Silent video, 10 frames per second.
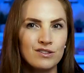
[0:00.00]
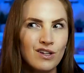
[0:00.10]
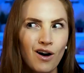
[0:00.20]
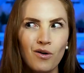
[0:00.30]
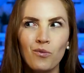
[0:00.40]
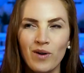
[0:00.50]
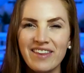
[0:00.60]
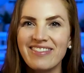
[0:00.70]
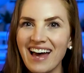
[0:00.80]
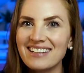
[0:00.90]
So
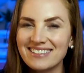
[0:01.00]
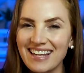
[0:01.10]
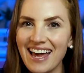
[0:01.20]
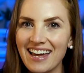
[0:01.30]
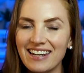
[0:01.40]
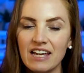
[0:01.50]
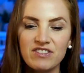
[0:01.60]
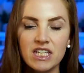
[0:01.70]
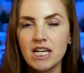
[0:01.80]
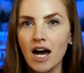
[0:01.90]
with that said,
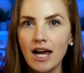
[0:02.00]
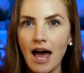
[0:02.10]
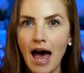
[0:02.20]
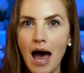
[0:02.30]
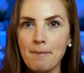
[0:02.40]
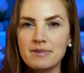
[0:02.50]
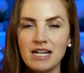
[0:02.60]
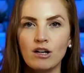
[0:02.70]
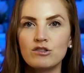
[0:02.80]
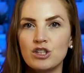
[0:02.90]
if the YUKA app
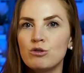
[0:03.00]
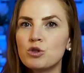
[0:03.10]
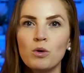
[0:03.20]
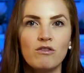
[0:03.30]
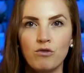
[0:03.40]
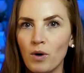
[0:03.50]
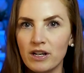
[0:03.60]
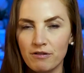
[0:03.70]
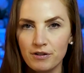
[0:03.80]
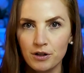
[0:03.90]
tells you to avoid
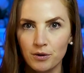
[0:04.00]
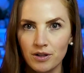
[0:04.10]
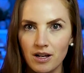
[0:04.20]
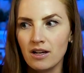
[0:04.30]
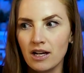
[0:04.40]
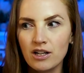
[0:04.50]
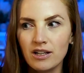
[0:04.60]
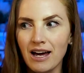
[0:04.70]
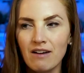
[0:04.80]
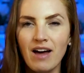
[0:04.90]
a food, it
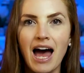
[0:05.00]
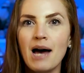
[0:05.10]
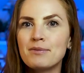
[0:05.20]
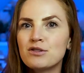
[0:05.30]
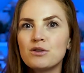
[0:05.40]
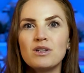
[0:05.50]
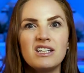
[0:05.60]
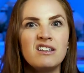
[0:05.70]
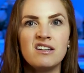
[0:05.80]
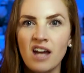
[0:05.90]
could have absolutely
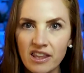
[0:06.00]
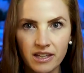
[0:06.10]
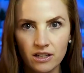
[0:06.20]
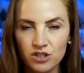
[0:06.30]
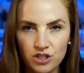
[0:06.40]
nothing to